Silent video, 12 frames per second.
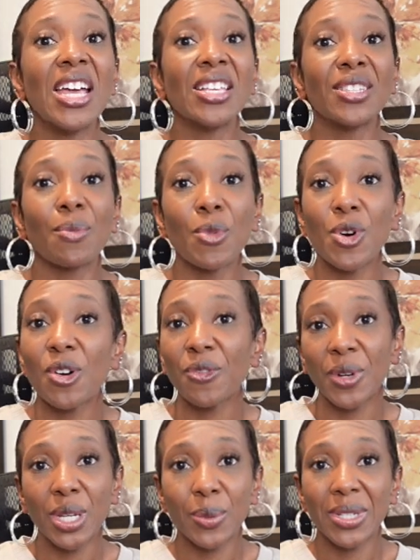some more
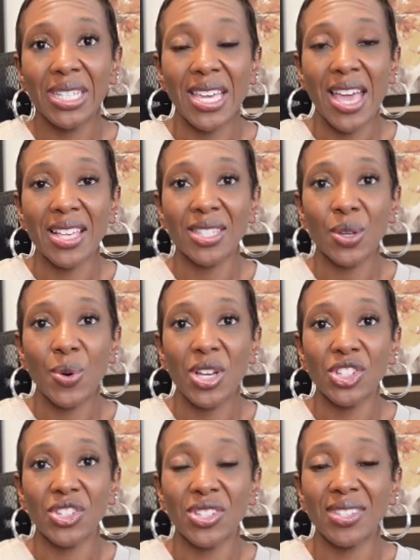frequently asked
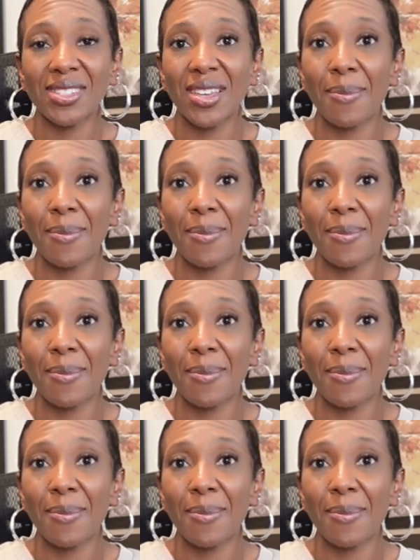questions